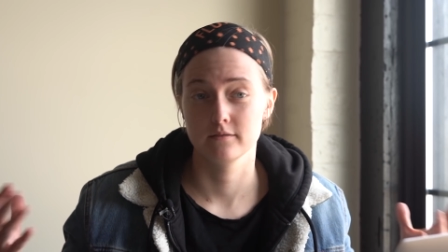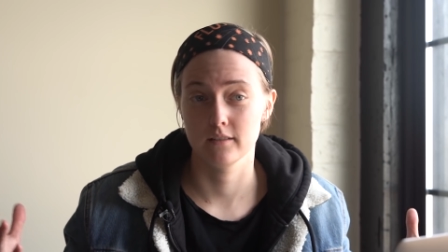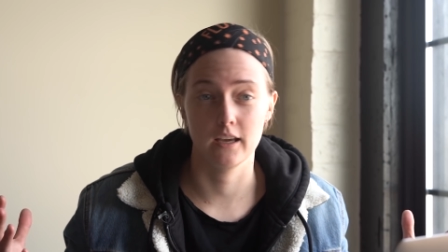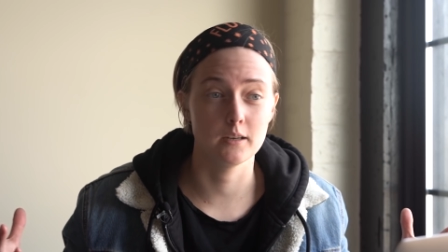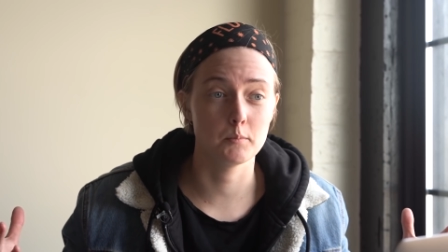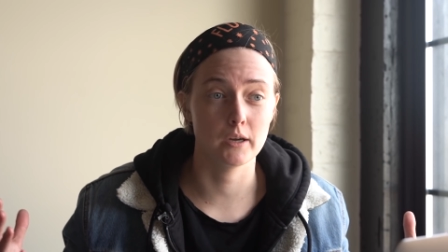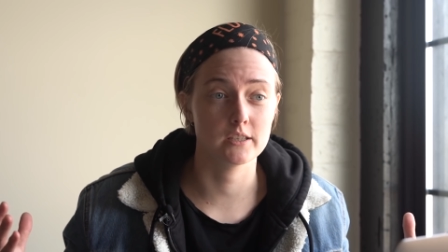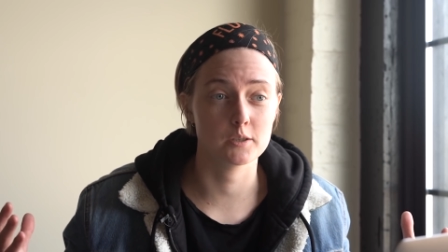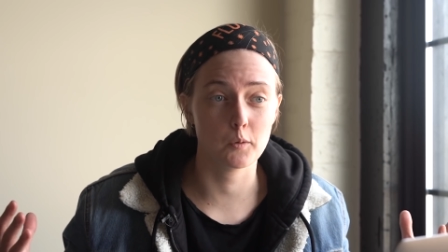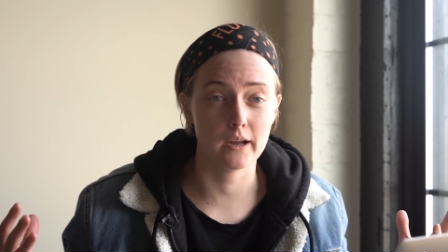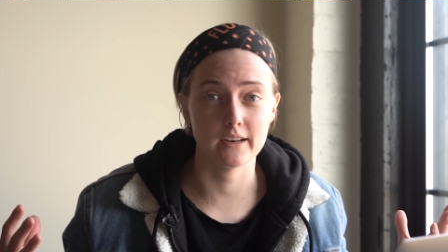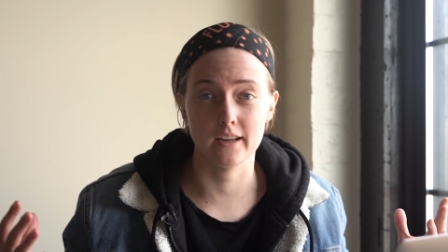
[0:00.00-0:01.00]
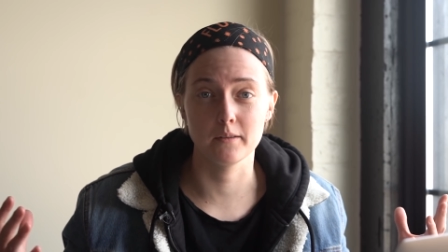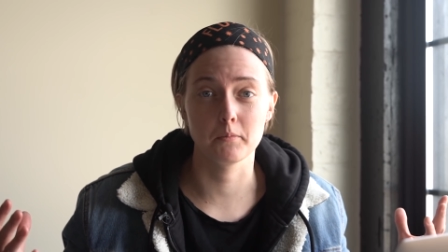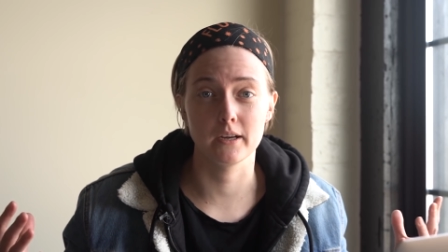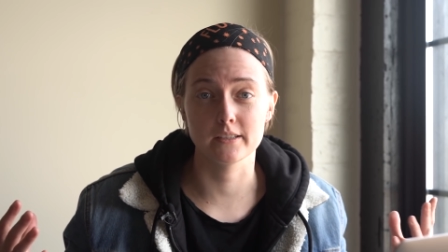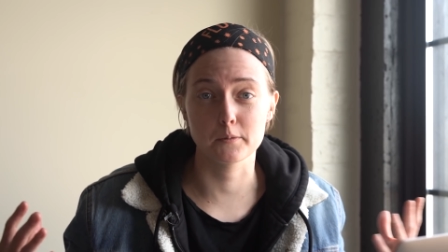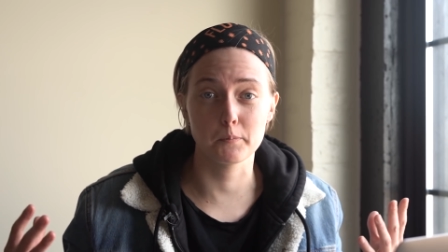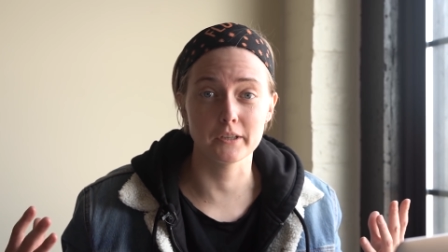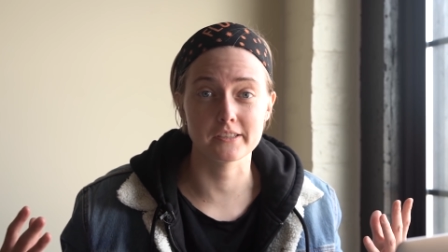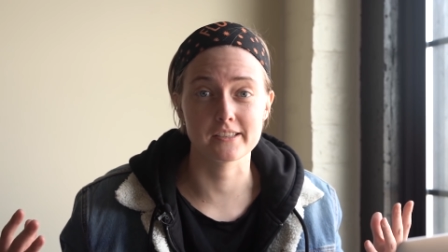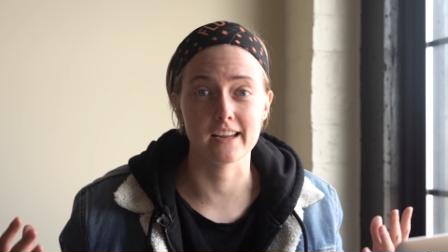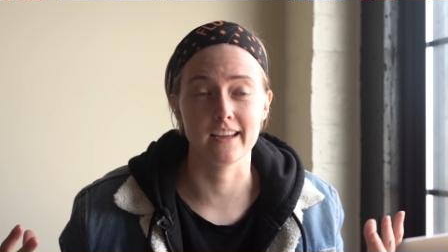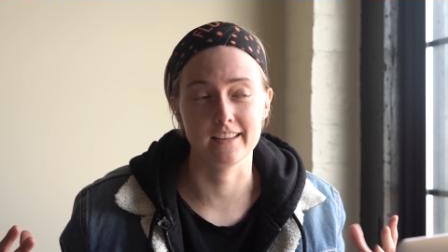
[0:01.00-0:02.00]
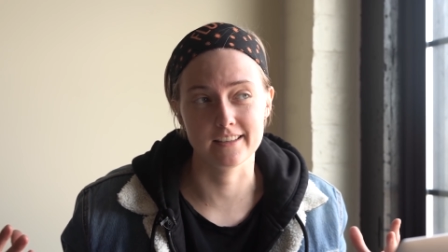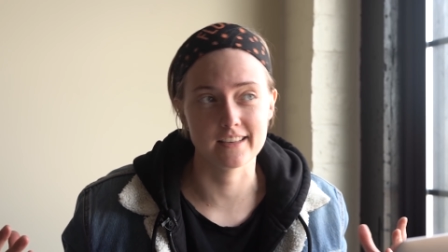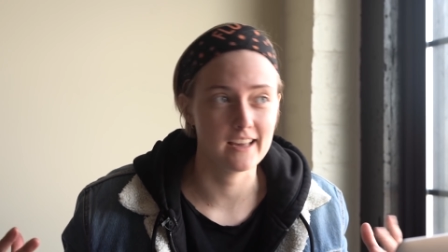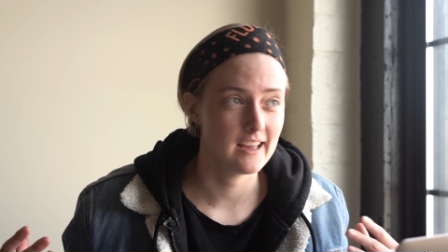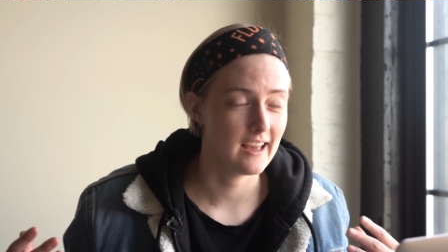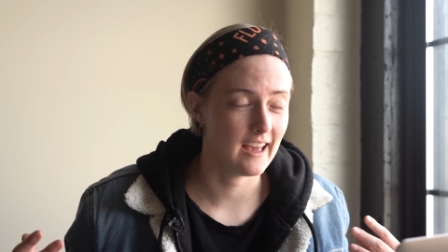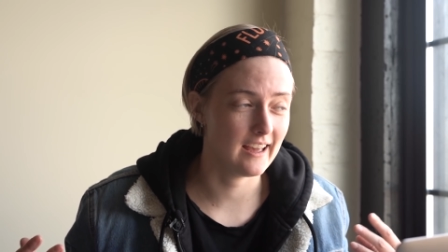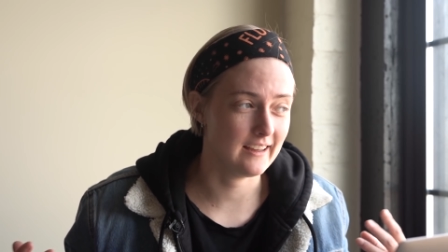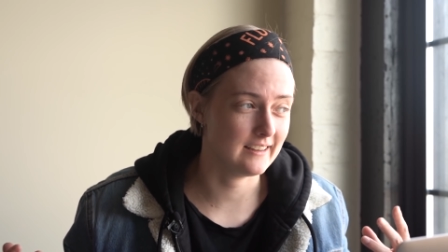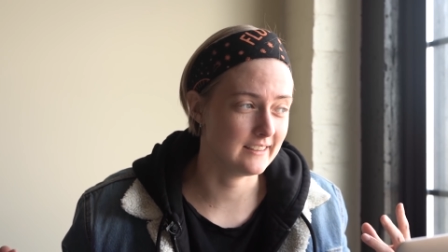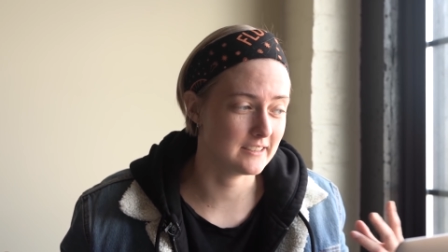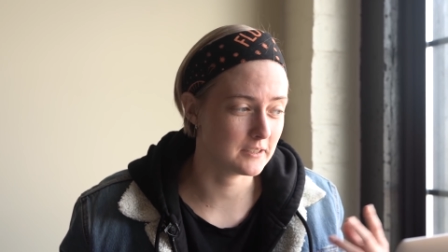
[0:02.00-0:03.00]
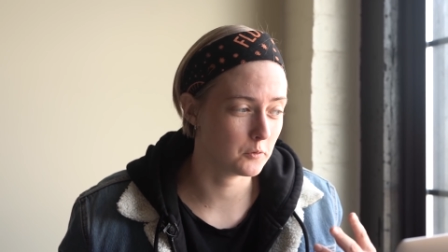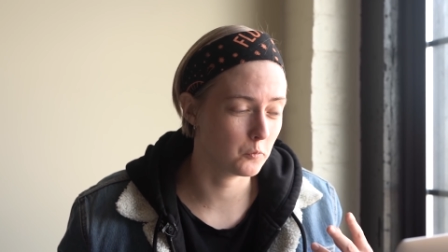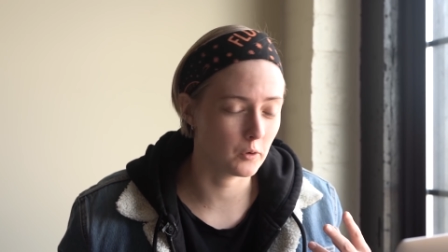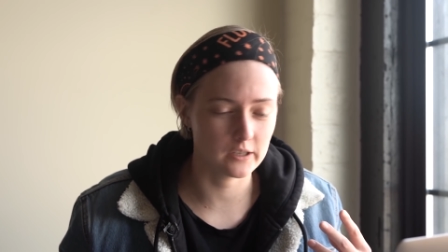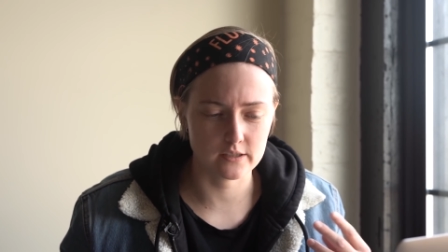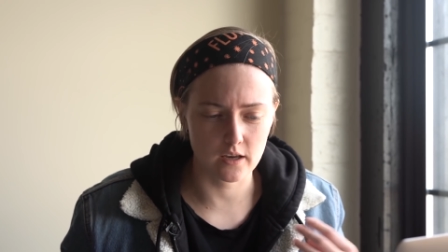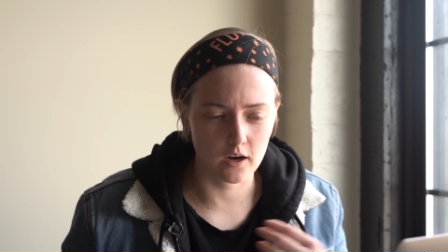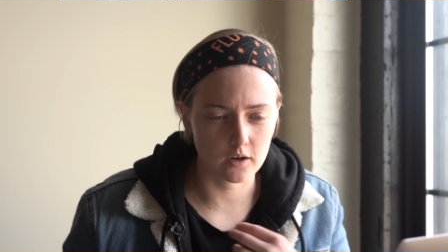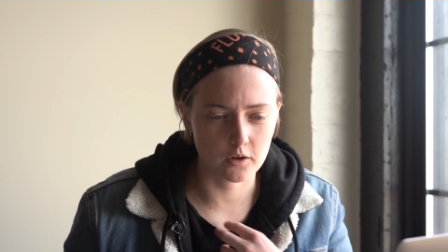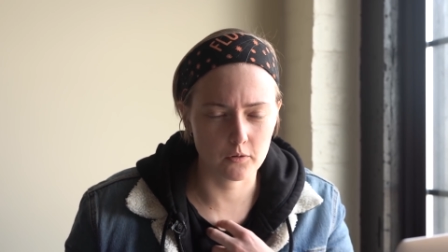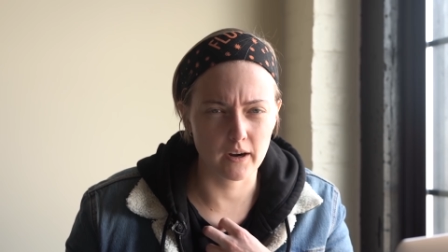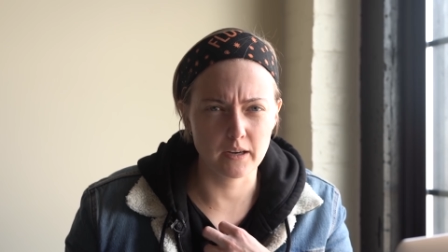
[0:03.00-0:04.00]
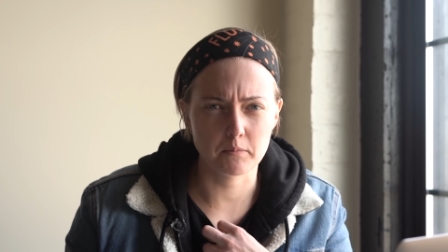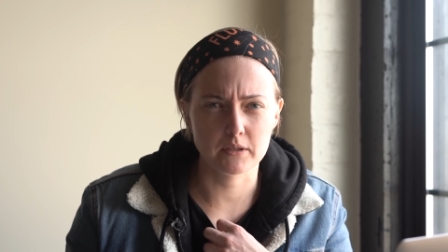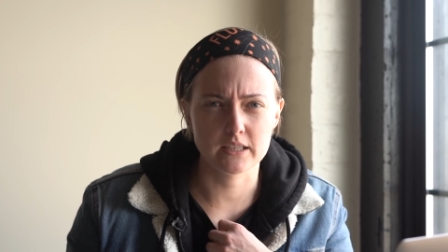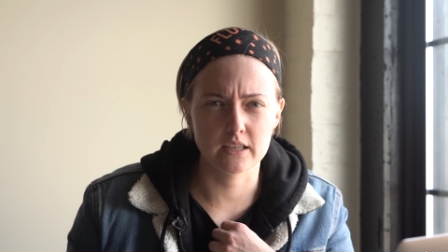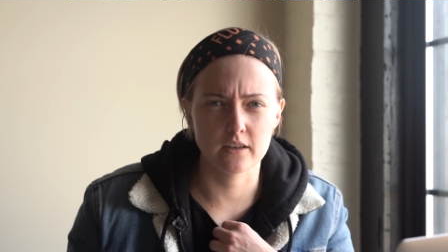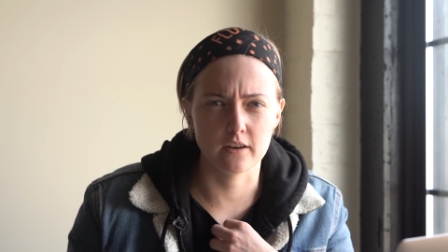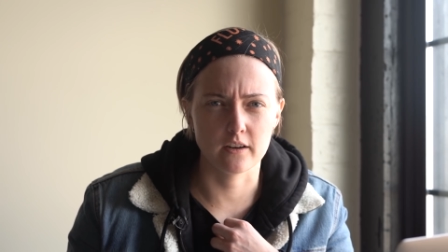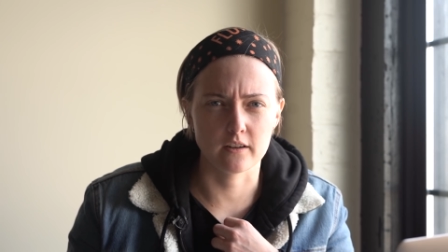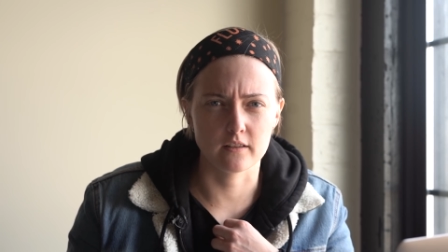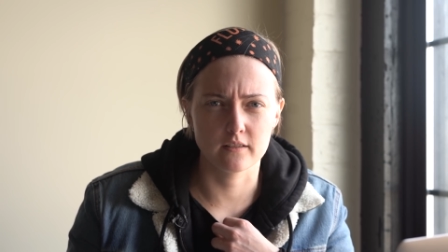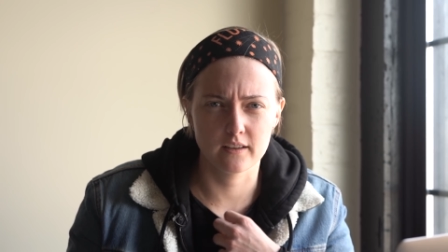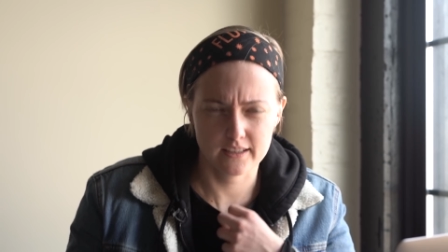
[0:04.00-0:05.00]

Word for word: hid my sweat and my spill stains and was a great material.